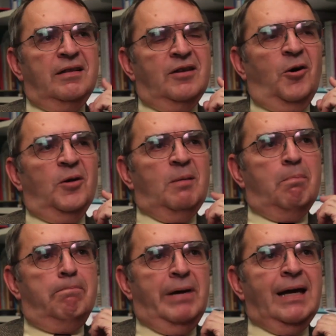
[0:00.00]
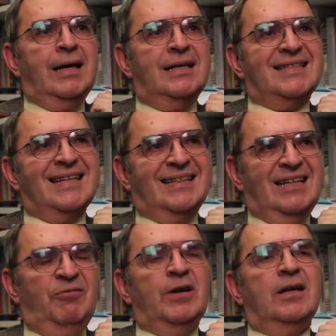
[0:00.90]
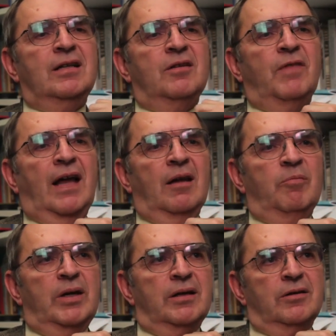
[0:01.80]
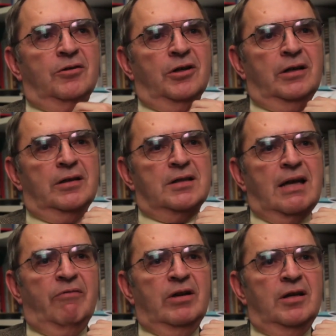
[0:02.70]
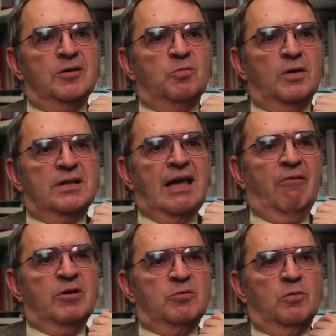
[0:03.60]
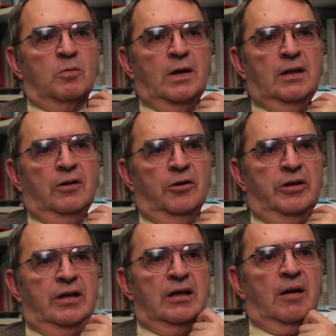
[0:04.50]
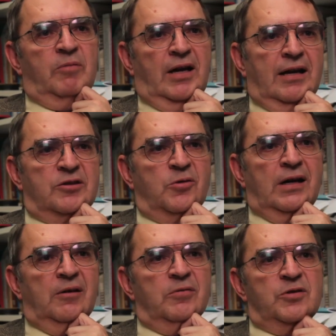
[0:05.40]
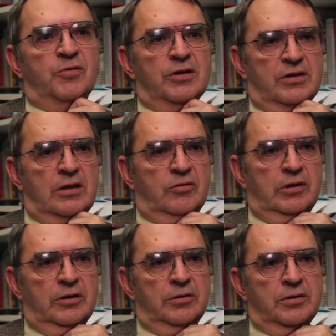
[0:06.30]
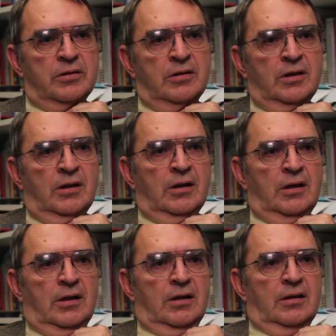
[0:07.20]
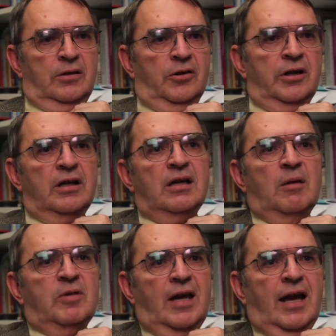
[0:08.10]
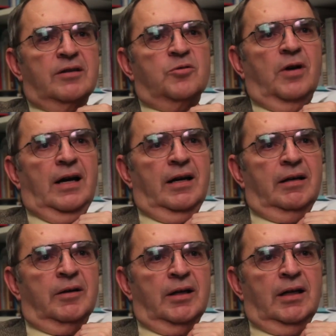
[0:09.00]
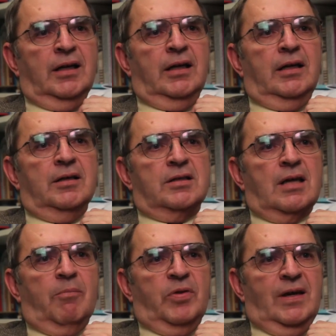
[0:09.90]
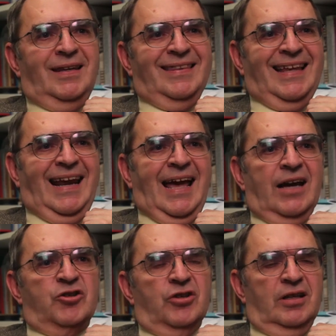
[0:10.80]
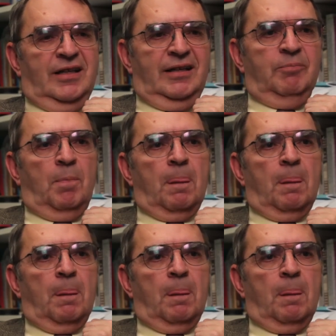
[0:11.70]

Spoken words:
the only big significant development during the 70s was when the Earned Income Tax Credit was first introduced. The Earned Income Tax Credit is something that actually